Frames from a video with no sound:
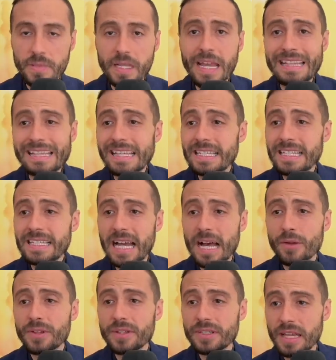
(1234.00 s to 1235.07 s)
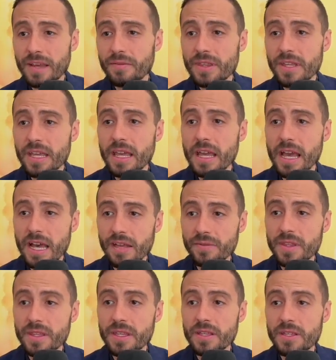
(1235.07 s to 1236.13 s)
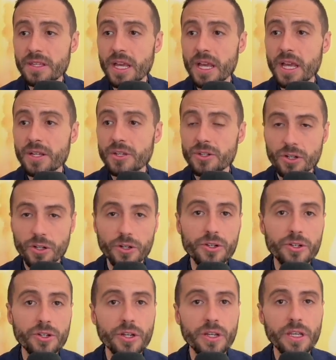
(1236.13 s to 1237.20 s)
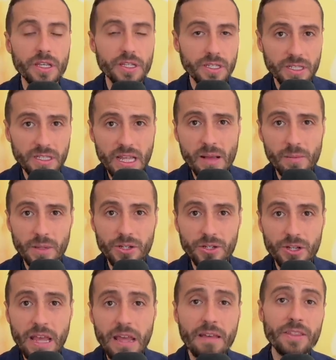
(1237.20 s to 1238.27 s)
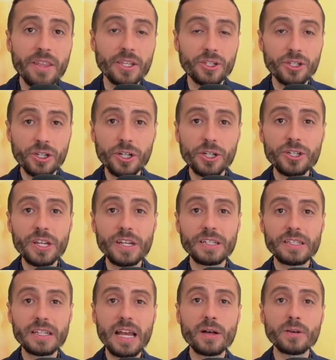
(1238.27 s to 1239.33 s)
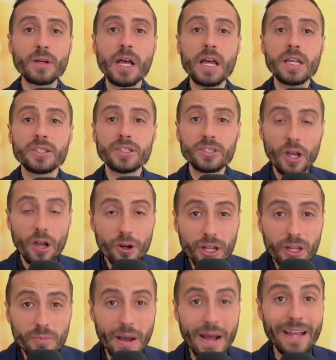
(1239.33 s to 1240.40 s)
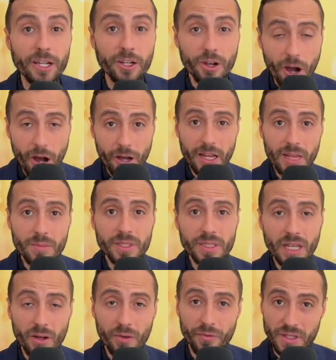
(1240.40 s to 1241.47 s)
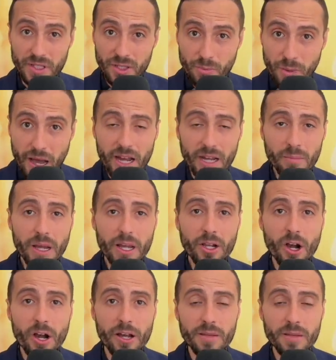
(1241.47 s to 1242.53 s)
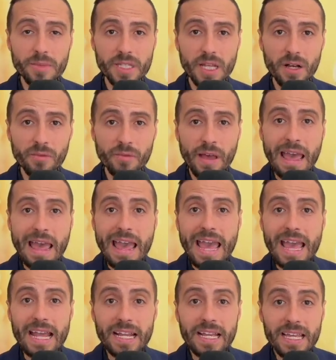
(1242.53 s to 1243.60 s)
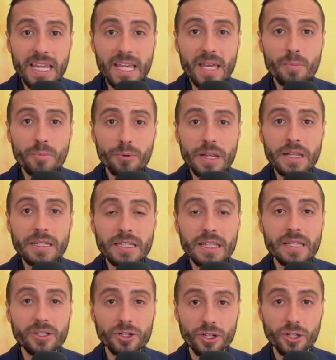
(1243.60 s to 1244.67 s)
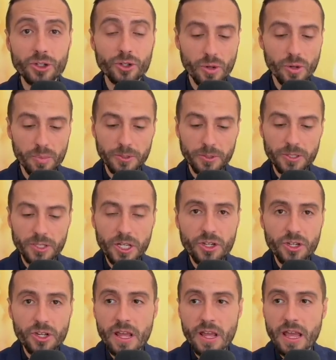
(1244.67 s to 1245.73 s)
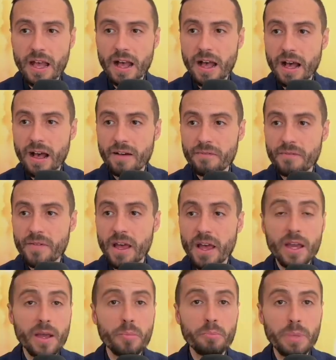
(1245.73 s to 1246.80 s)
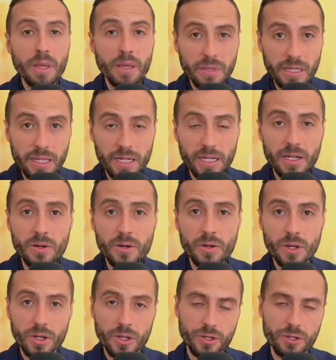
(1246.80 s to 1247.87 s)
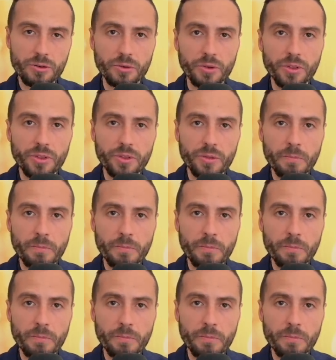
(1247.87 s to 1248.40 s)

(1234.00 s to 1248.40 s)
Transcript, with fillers: And this is how the Seventh-day Adventist Church is established. This church is now started by God Himself, inspired by God Himself, and He brings this church to a position of biblical truth.